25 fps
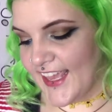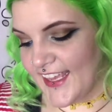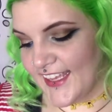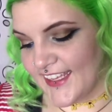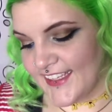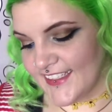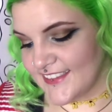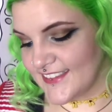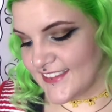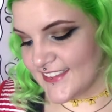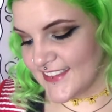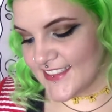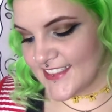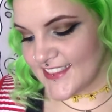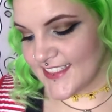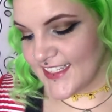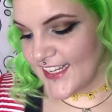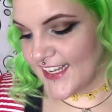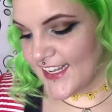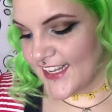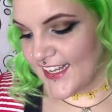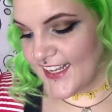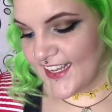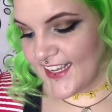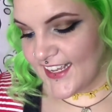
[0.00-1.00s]
And
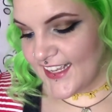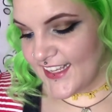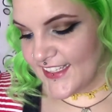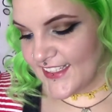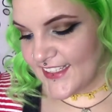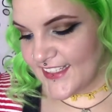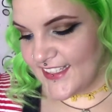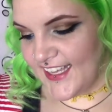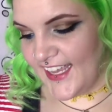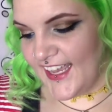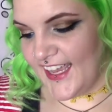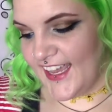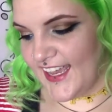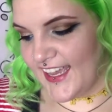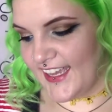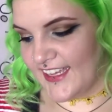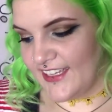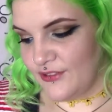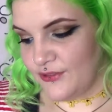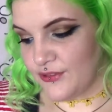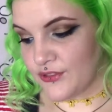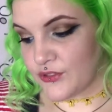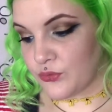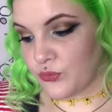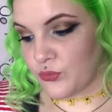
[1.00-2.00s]
yeah,
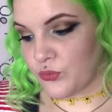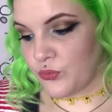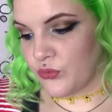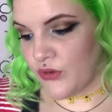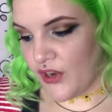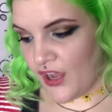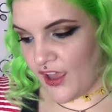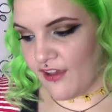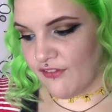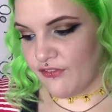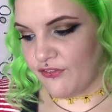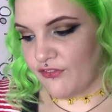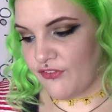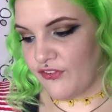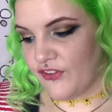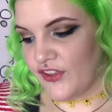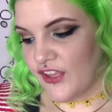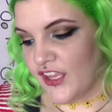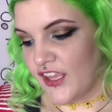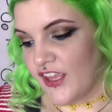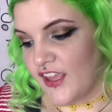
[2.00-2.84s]
it was rough.